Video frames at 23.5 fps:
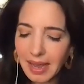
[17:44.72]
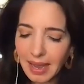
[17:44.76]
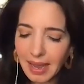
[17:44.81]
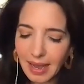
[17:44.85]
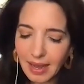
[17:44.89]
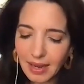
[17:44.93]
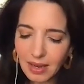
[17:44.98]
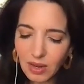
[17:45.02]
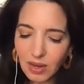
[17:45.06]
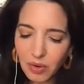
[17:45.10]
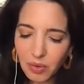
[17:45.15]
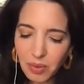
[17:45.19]

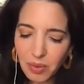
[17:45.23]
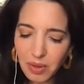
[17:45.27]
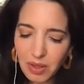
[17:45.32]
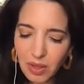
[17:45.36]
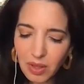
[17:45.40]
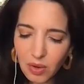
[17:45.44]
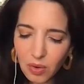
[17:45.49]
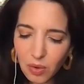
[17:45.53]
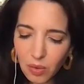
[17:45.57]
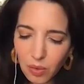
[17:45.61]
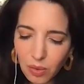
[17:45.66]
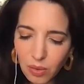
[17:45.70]
And, in
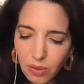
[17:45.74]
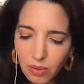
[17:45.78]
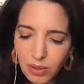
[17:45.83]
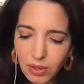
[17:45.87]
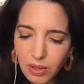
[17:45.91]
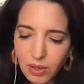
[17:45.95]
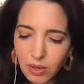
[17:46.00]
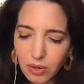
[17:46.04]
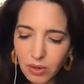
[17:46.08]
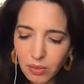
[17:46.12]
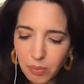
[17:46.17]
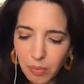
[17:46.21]
the
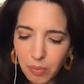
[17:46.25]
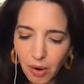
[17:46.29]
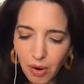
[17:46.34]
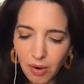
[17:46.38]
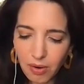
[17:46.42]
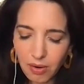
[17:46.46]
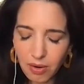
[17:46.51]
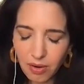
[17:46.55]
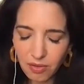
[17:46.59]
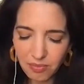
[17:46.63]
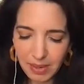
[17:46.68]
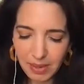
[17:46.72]
earlier
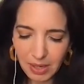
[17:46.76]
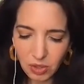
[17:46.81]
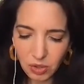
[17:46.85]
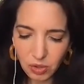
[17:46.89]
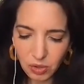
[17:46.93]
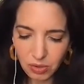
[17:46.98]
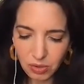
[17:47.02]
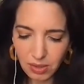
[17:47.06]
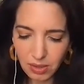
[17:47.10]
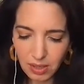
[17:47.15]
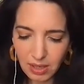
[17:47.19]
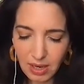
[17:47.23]
part of my
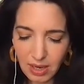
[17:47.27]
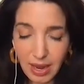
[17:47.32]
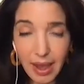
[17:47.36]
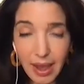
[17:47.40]
journey,